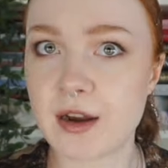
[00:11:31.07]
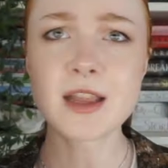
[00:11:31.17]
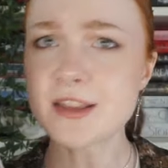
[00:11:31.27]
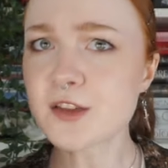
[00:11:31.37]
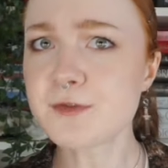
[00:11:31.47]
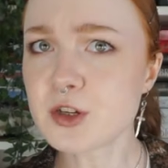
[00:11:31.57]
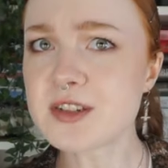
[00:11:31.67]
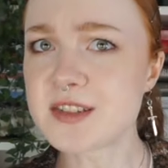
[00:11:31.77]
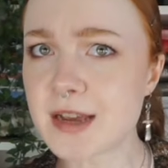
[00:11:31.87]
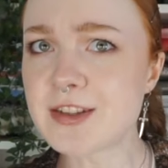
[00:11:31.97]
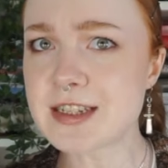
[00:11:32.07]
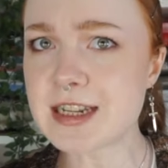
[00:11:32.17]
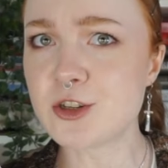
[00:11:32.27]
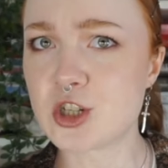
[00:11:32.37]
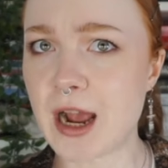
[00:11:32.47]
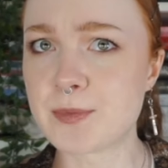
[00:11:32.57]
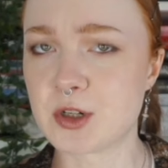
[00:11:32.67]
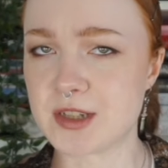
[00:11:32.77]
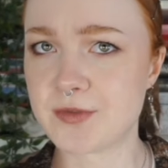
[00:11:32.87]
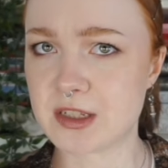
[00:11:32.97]
And like the first 17
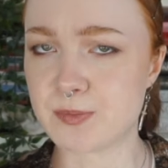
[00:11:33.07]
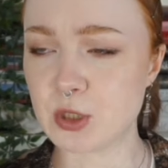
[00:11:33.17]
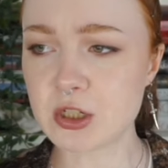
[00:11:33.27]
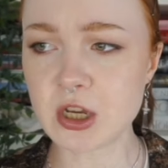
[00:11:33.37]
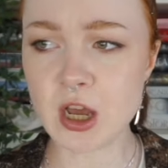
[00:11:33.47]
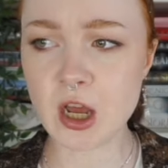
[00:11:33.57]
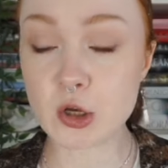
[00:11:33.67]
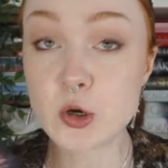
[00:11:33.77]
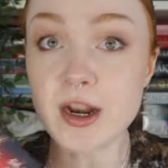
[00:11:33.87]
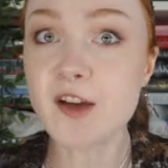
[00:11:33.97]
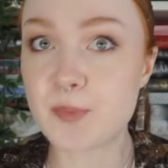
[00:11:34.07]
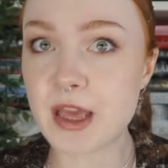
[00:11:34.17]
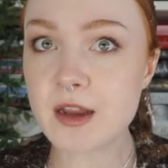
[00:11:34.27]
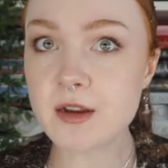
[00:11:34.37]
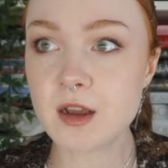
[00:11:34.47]
chapters of this book could have been